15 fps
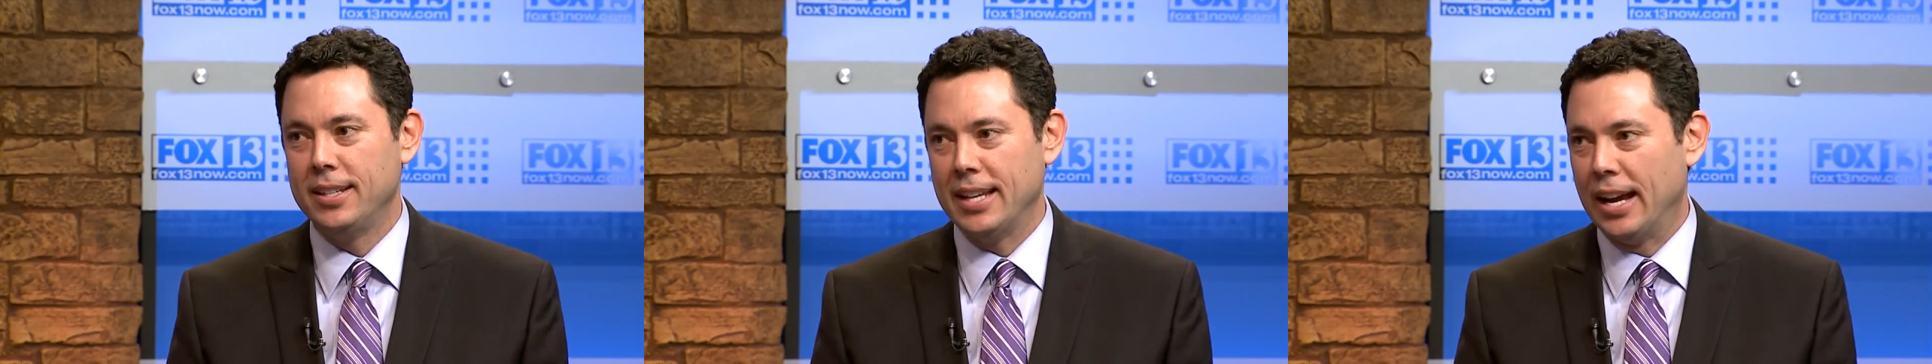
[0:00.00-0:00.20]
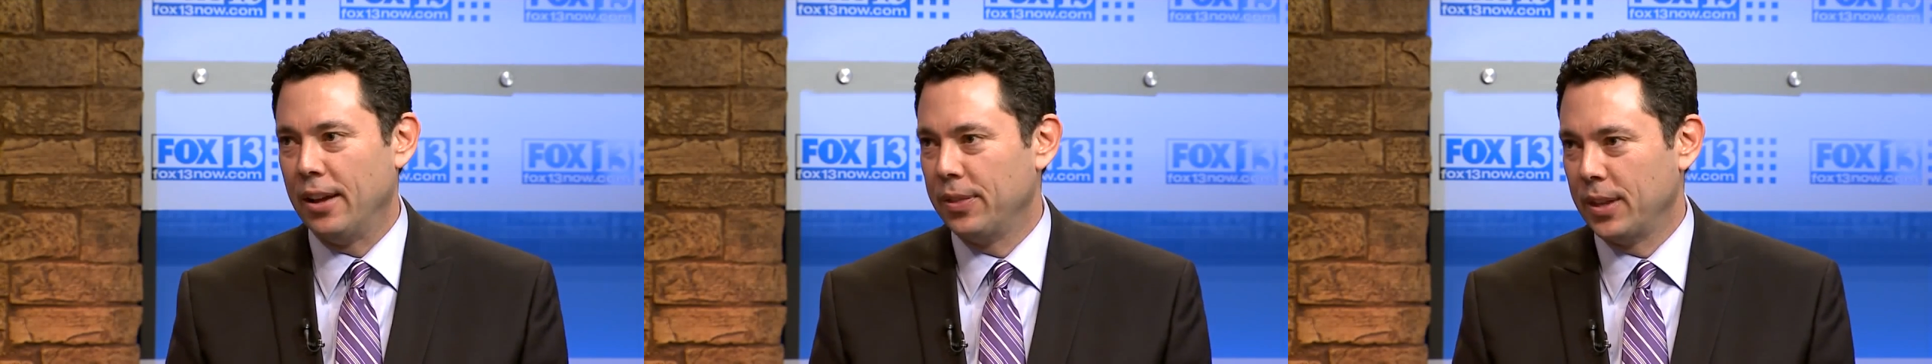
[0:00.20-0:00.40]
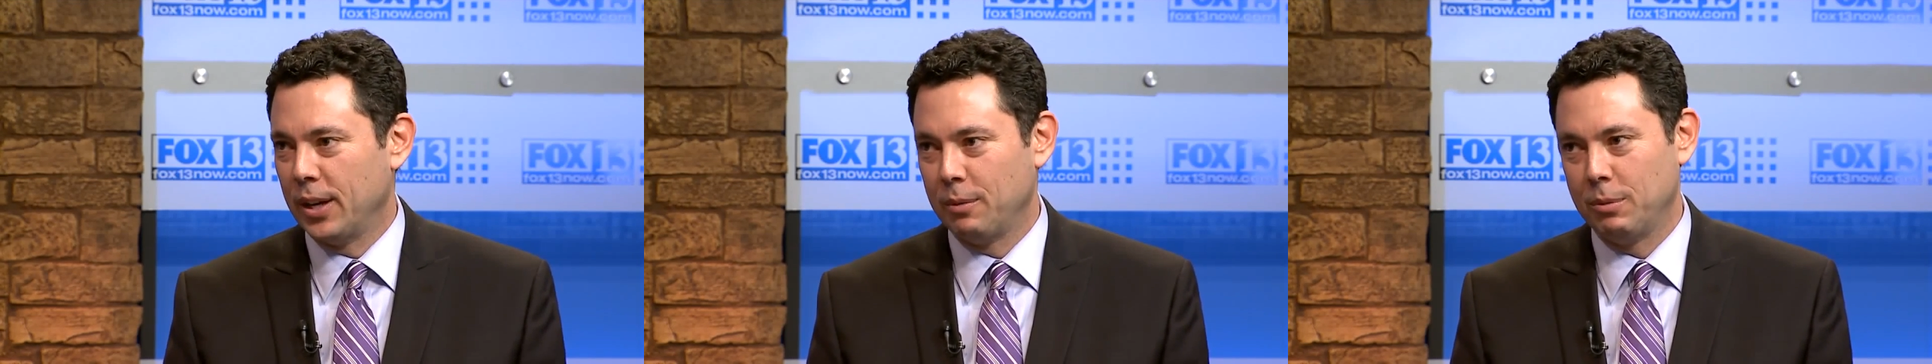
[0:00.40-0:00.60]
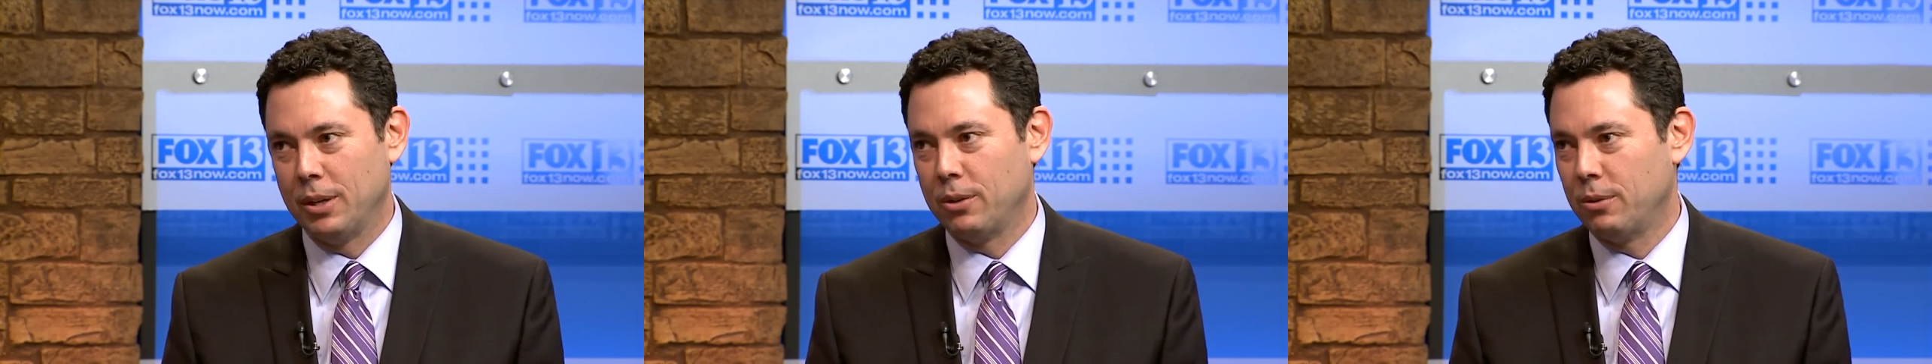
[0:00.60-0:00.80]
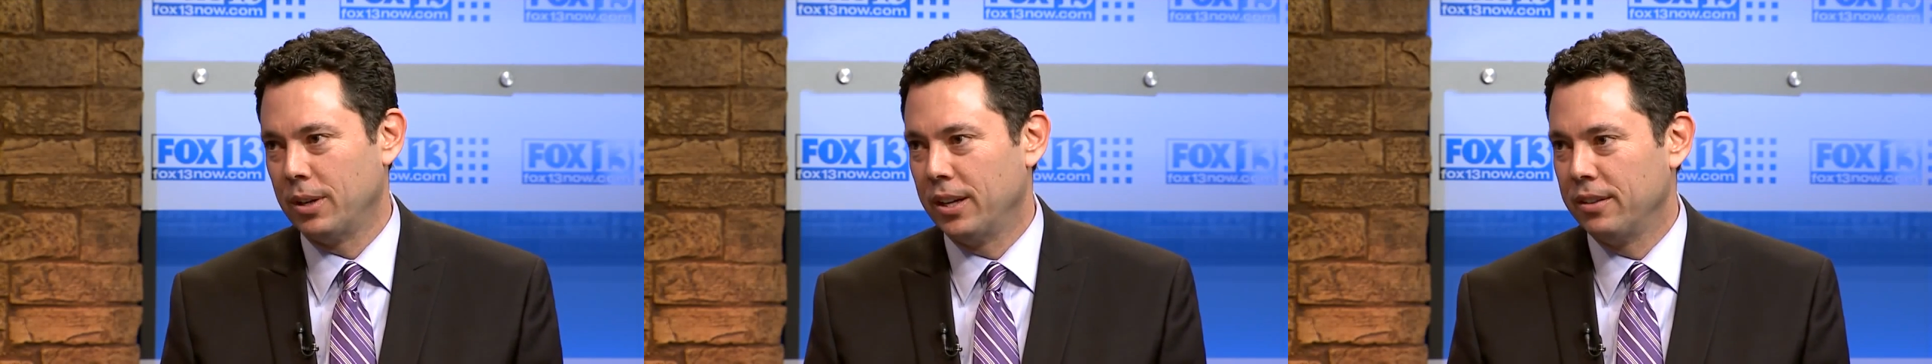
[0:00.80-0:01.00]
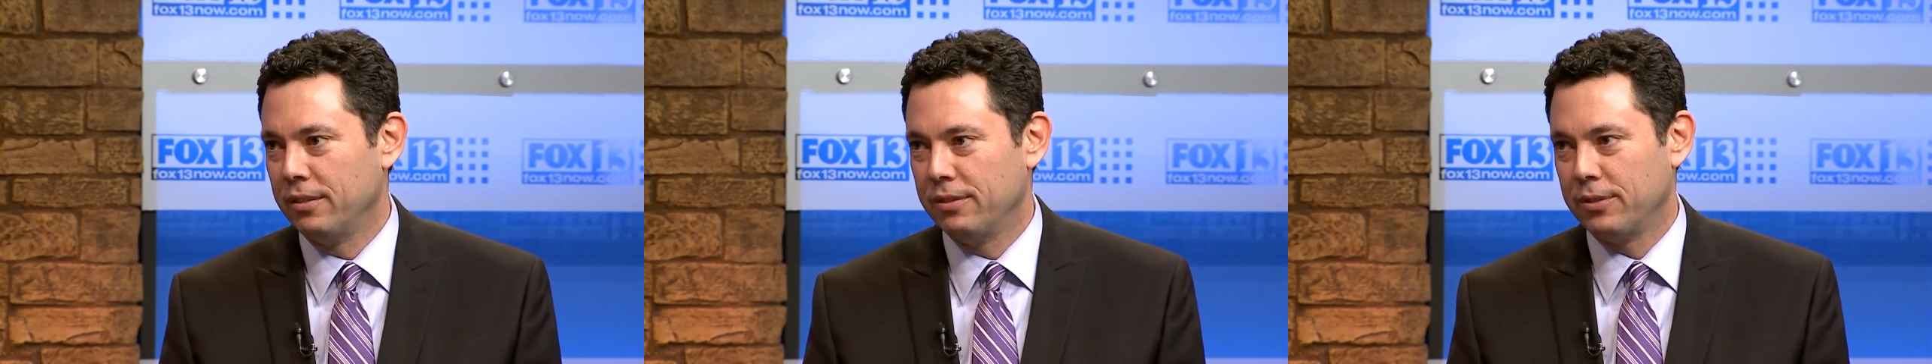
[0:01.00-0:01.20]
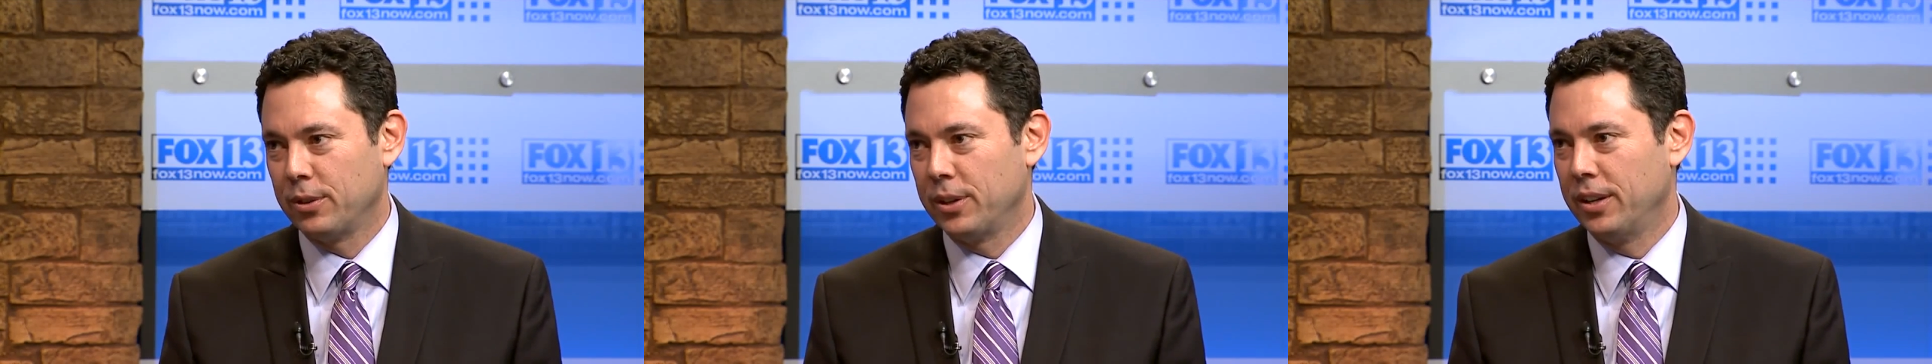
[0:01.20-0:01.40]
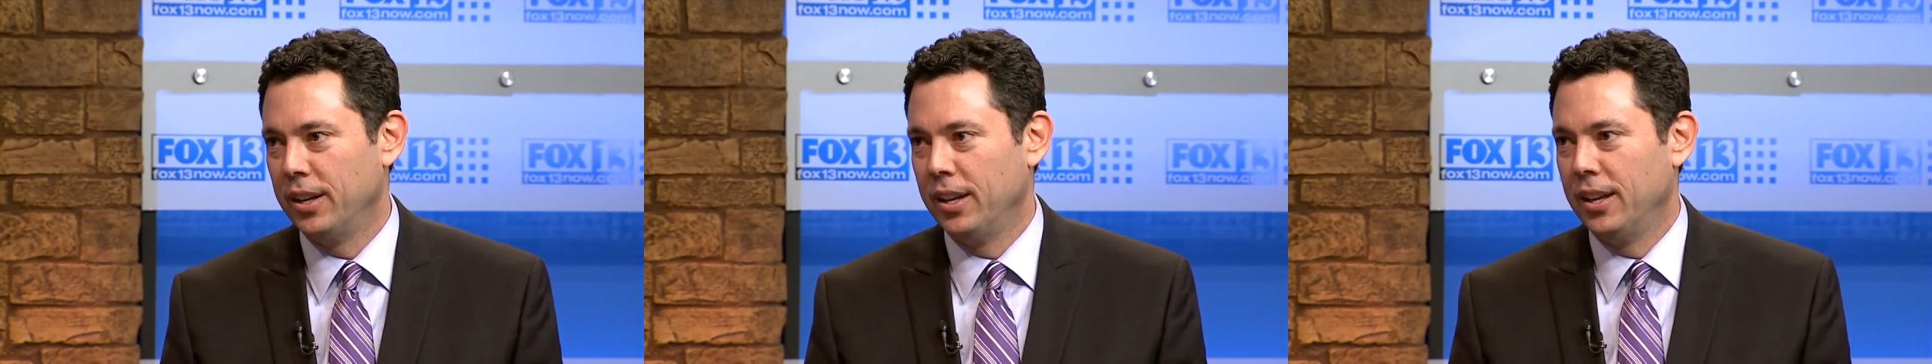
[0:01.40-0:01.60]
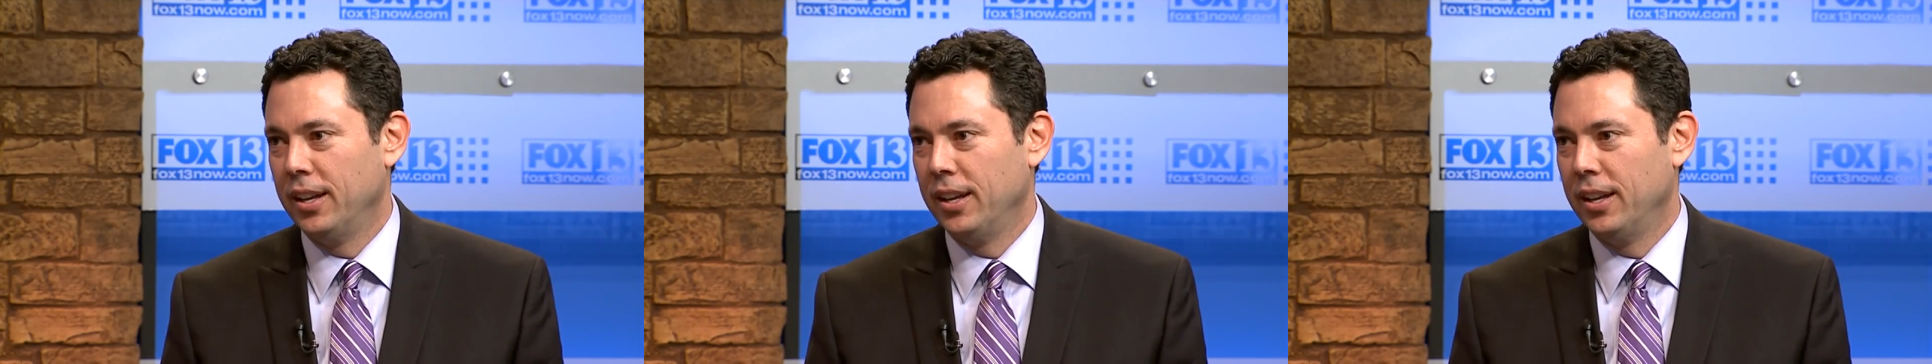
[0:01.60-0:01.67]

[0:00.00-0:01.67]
doubt that I'm going to run for